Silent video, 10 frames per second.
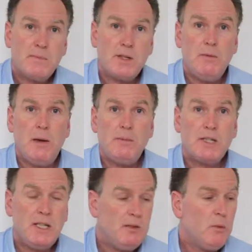So remember
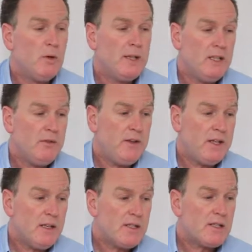to keep walking your
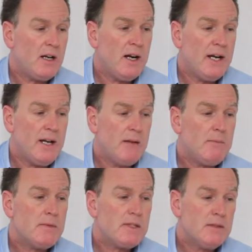fingers, I and
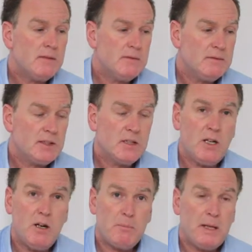M's.
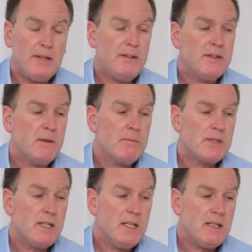Can't plant your
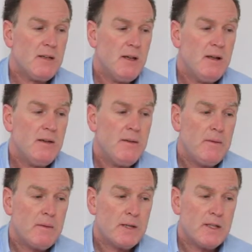thumbs here
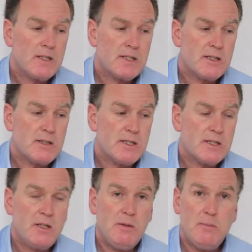because
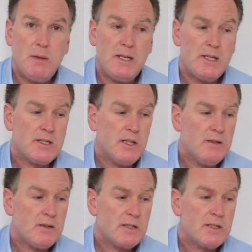there's too many bass notes.